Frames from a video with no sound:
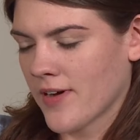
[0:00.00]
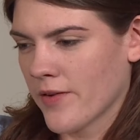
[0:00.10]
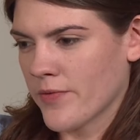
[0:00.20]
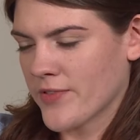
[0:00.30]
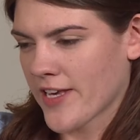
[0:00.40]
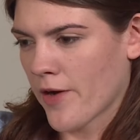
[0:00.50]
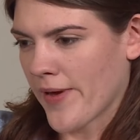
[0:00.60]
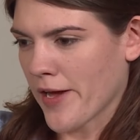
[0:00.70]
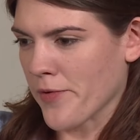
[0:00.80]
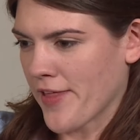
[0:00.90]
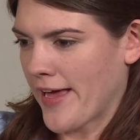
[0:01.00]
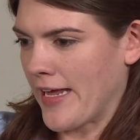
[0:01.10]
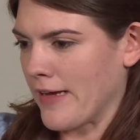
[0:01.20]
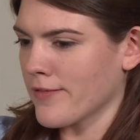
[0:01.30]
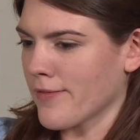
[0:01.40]
would say I wake up with a
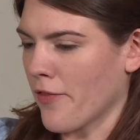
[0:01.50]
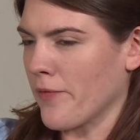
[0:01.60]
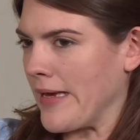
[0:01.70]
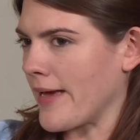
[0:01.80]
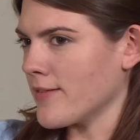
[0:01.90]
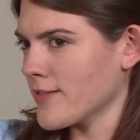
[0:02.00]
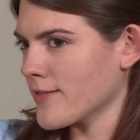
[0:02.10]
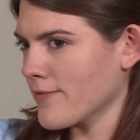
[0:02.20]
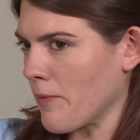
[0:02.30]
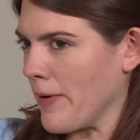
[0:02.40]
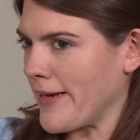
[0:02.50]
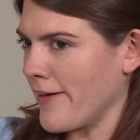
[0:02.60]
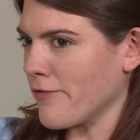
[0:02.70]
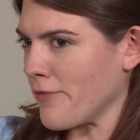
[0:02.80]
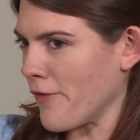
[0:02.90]
headache on the weekends, one
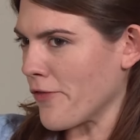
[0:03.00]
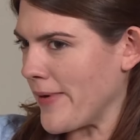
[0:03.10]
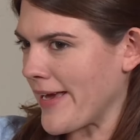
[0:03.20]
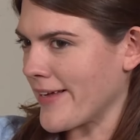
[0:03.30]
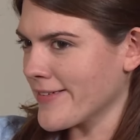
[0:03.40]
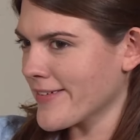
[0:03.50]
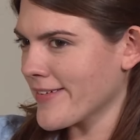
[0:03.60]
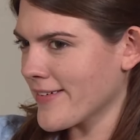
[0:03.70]
day of the weekend.